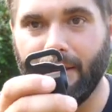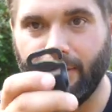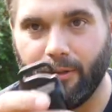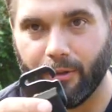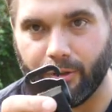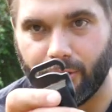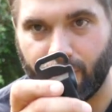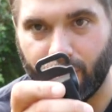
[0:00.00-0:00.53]

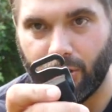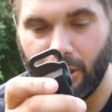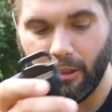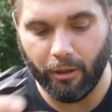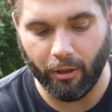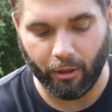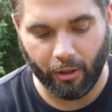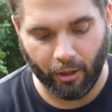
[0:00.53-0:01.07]
There's
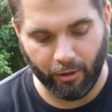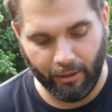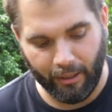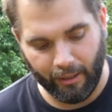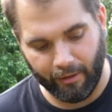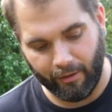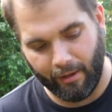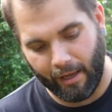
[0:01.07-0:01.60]
G-hook on the
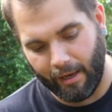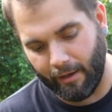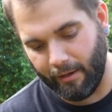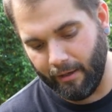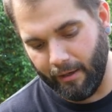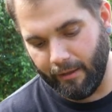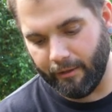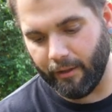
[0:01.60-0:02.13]
end of that,
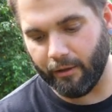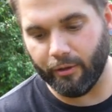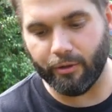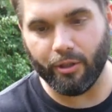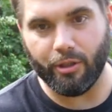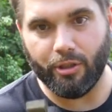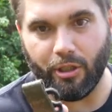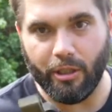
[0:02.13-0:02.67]
then
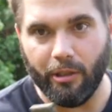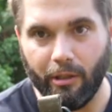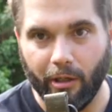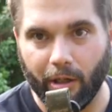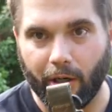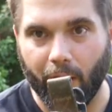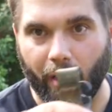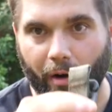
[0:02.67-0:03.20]
there's a
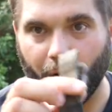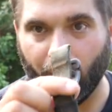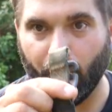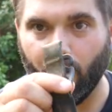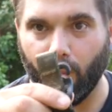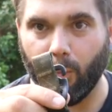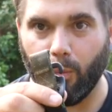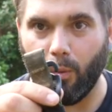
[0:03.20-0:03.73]
G-hook on
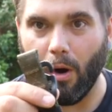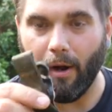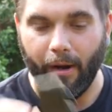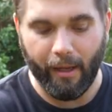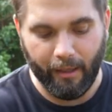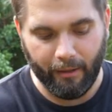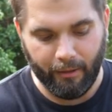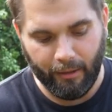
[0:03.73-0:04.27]
one
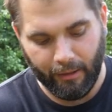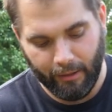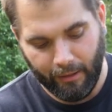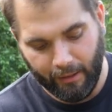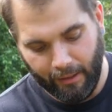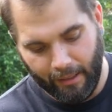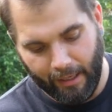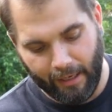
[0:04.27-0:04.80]
end,
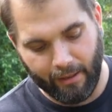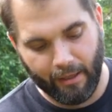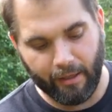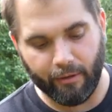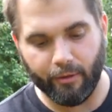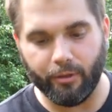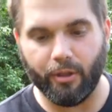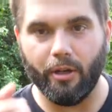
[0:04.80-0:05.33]
and
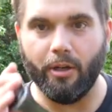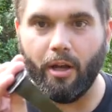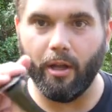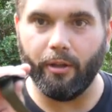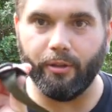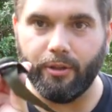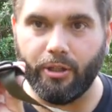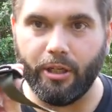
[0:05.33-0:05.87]
then there's
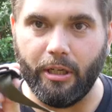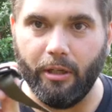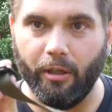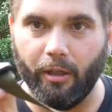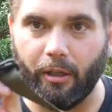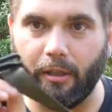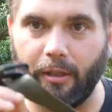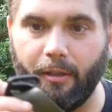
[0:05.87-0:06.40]
another
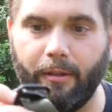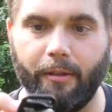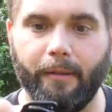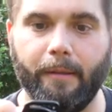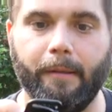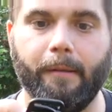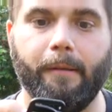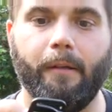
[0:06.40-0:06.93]
G-hook
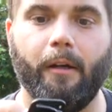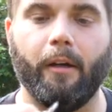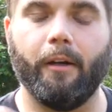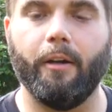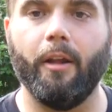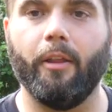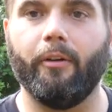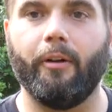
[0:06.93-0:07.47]
on
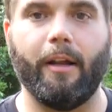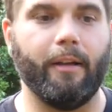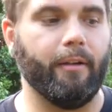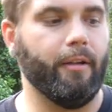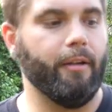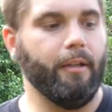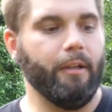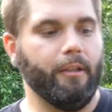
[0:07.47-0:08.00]
another end.
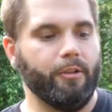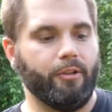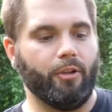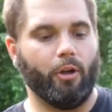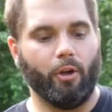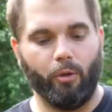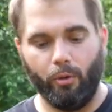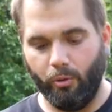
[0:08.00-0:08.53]

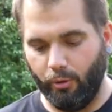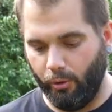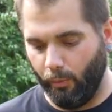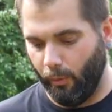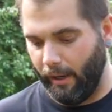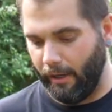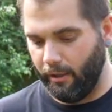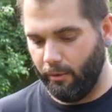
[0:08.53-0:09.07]
So the
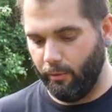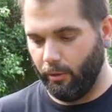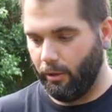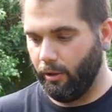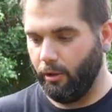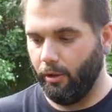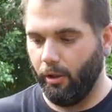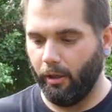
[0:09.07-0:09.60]
way you would
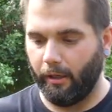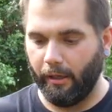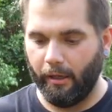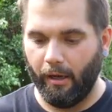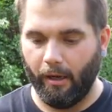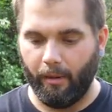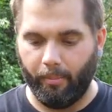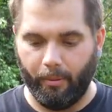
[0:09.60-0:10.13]
hook it
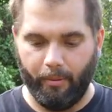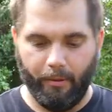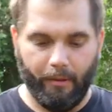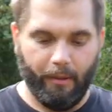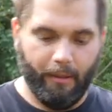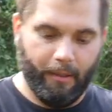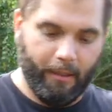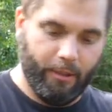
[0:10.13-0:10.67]
up
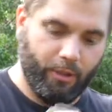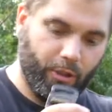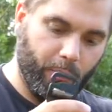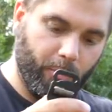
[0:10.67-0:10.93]
is